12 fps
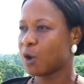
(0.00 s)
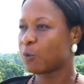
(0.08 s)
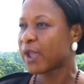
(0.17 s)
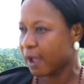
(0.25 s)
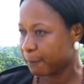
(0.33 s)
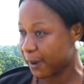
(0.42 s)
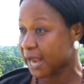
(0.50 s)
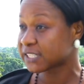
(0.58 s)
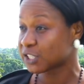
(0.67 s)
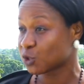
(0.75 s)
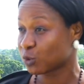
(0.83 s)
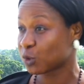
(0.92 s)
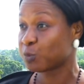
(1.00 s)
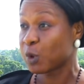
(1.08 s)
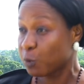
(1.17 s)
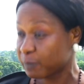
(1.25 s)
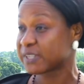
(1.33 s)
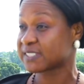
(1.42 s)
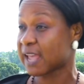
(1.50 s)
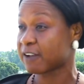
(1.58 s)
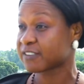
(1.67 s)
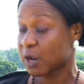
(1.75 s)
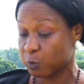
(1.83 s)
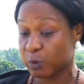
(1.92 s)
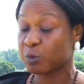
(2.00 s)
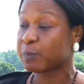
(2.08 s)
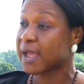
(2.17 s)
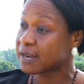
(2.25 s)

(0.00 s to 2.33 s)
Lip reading: We are a party to it. We will be served and we will be